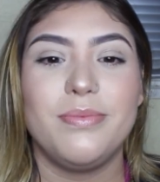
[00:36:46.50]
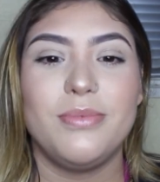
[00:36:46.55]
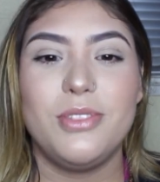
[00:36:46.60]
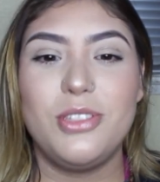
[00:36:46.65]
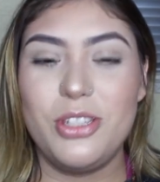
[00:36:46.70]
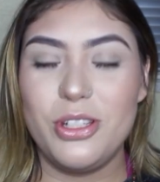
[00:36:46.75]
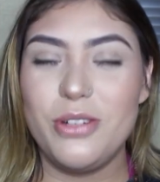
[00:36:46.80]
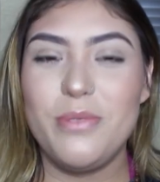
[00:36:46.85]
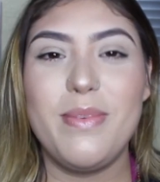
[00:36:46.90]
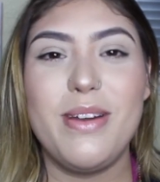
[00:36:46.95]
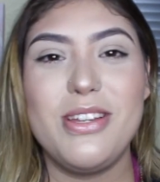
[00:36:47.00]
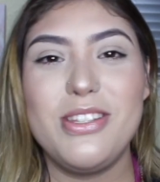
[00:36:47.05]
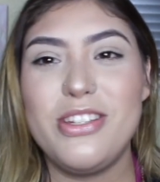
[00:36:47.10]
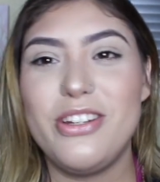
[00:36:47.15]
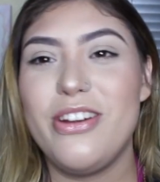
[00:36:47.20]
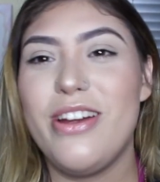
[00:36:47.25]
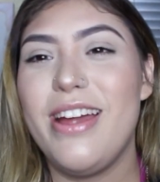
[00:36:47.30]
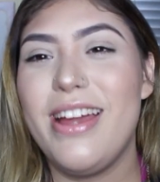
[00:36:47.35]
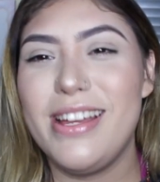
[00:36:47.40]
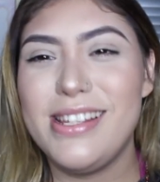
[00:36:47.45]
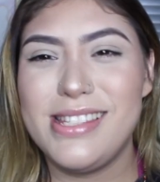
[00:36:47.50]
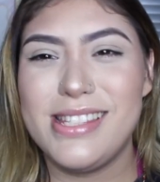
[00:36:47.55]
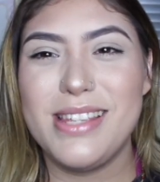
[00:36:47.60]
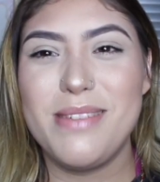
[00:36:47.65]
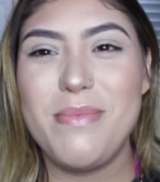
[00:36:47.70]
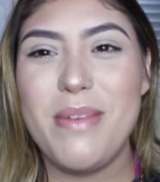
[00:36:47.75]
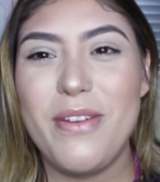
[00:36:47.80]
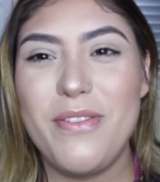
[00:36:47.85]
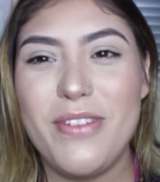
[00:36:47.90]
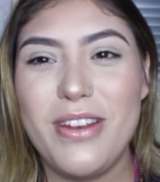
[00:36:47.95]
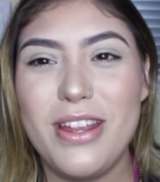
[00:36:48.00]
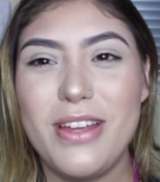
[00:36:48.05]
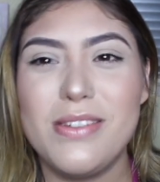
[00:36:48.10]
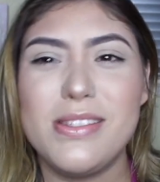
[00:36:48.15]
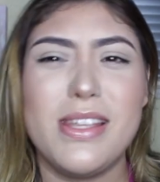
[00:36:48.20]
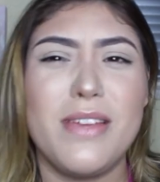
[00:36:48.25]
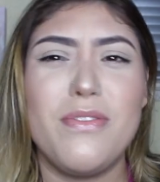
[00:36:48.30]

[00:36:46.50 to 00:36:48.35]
do my Tourette's in my videos,